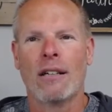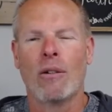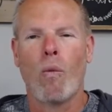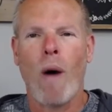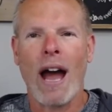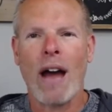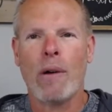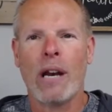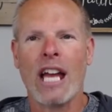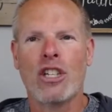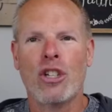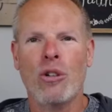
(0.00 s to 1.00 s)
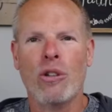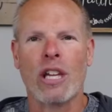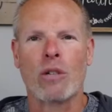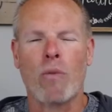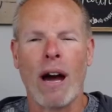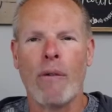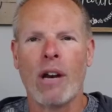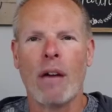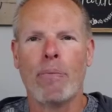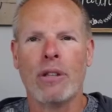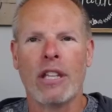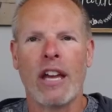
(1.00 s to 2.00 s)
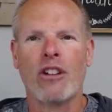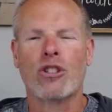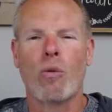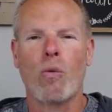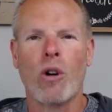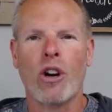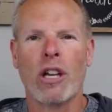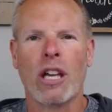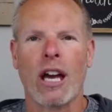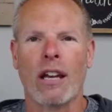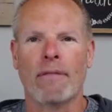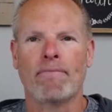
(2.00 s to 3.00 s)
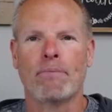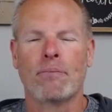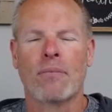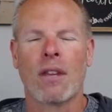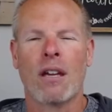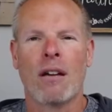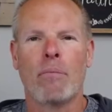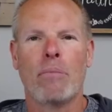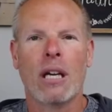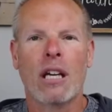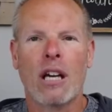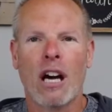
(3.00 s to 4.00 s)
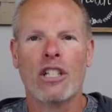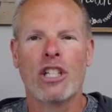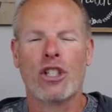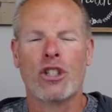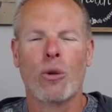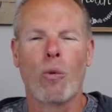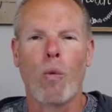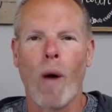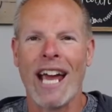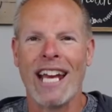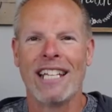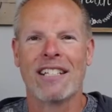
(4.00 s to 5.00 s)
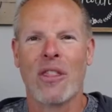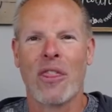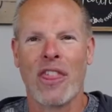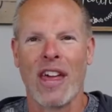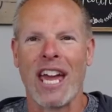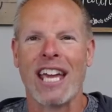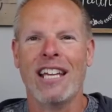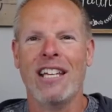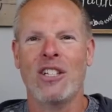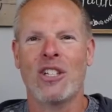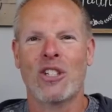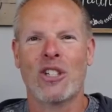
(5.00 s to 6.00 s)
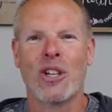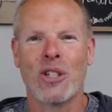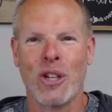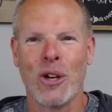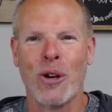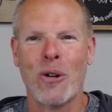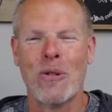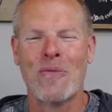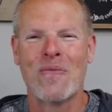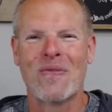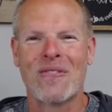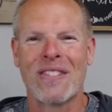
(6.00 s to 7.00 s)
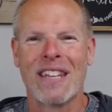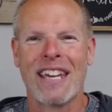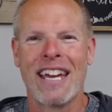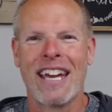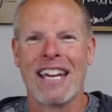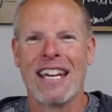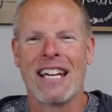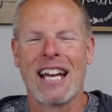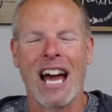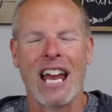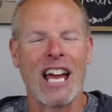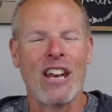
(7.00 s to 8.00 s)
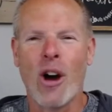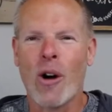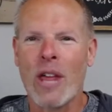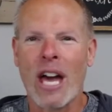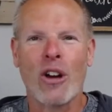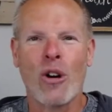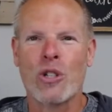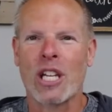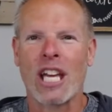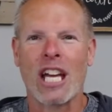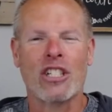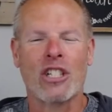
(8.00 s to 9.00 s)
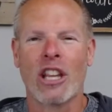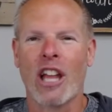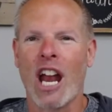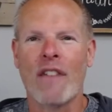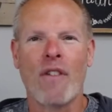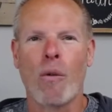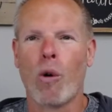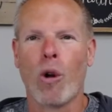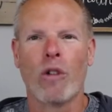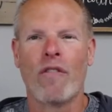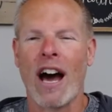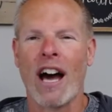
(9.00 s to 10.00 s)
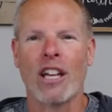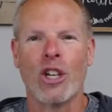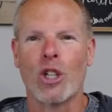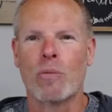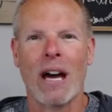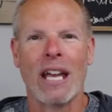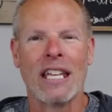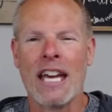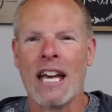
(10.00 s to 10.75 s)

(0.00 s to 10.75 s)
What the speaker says: why would I do this? Why would I put the extra work in? Because it's the right thing to do. And I know that goes against a lot of our world values, but